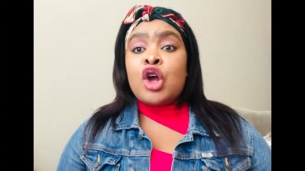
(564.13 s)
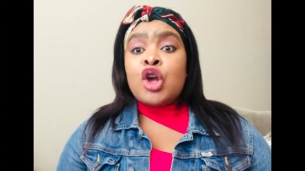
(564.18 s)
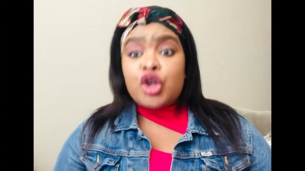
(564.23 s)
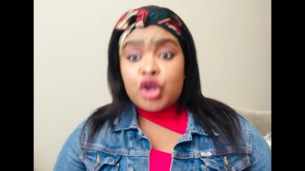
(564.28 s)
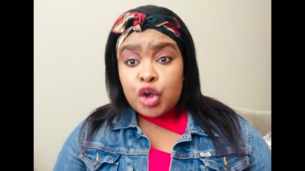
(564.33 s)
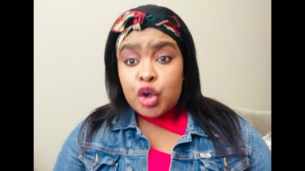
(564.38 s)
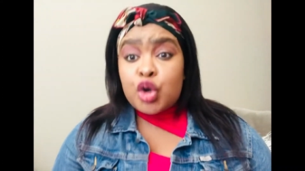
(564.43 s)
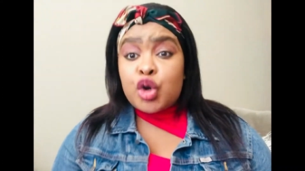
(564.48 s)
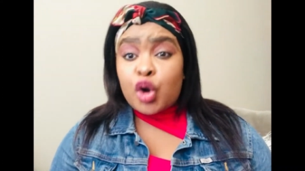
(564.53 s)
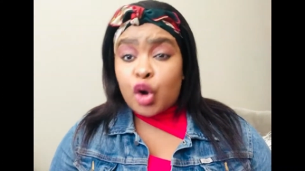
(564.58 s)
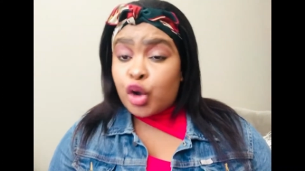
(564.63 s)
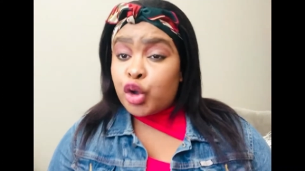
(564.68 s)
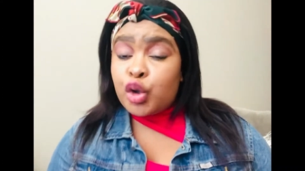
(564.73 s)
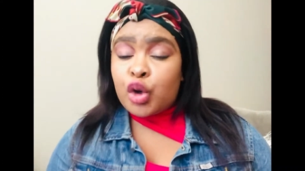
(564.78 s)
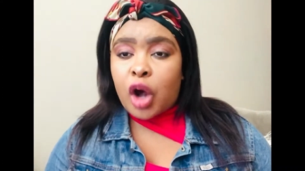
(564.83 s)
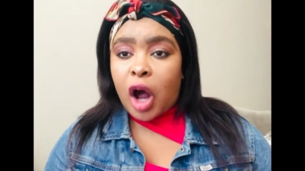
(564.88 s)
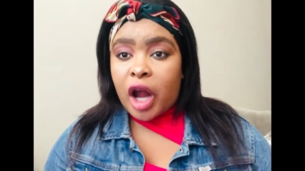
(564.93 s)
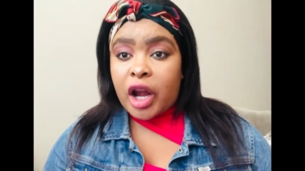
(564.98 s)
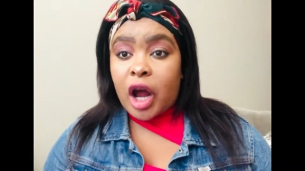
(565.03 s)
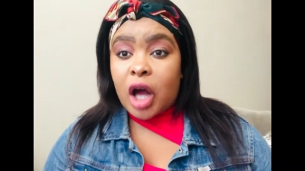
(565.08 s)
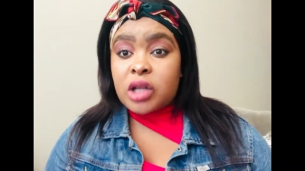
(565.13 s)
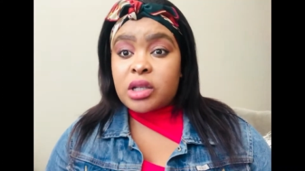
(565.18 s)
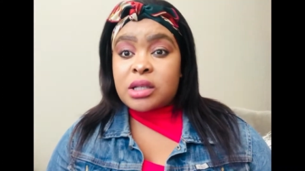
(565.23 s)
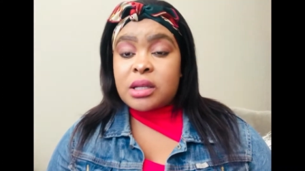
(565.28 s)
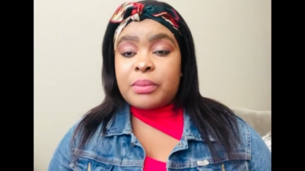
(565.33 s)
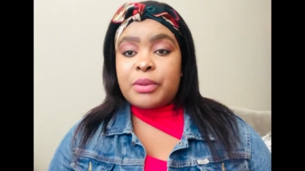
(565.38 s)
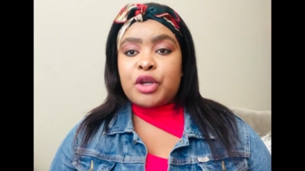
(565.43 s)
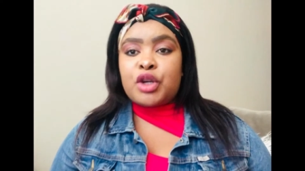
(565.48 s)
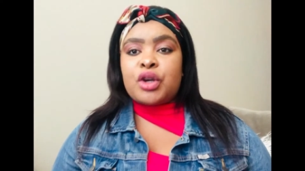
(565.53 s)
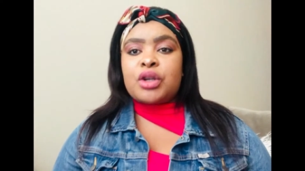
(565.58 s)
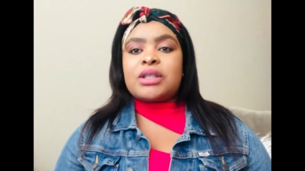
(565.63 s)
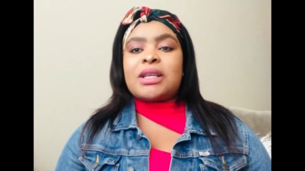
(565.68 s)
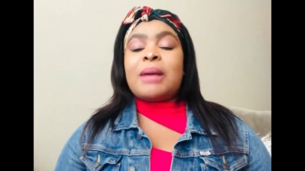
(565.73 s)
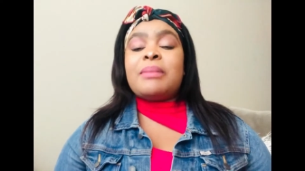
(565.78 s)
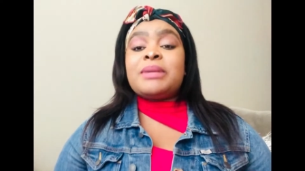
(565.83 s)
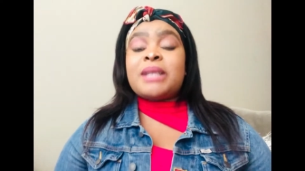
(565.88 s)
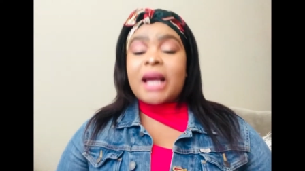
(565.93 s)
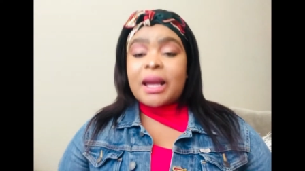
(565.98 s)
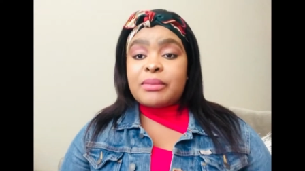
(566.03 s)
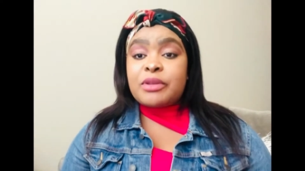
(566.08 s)
you know you can't answer, because
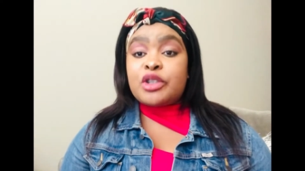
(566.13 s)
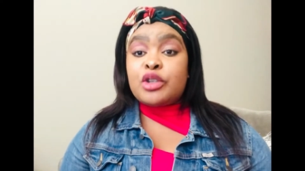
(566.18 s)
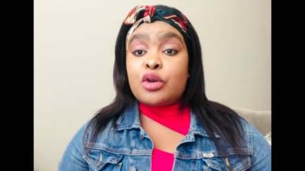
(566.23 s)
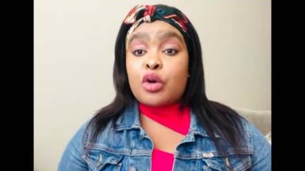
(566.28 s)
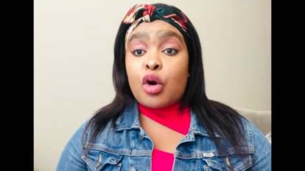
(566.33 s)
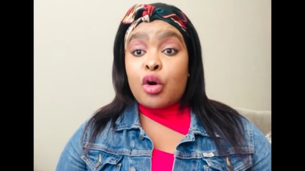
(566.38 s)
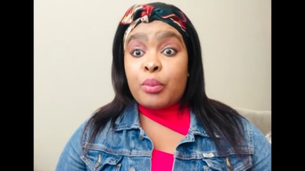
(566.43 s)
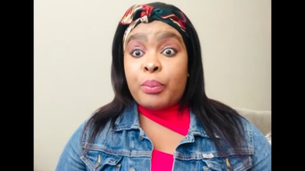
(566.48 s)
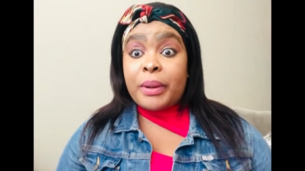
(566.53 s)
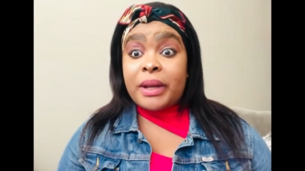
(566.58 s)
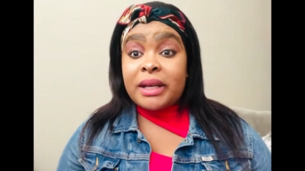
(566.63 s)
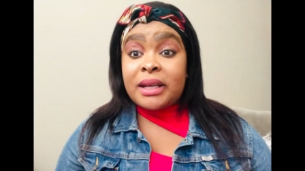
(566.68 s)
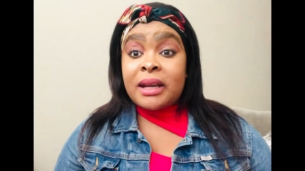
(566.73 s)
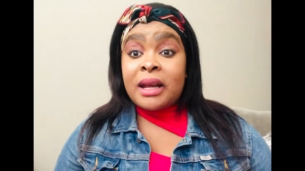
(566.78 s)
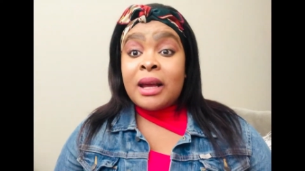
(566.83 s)
sometimes you open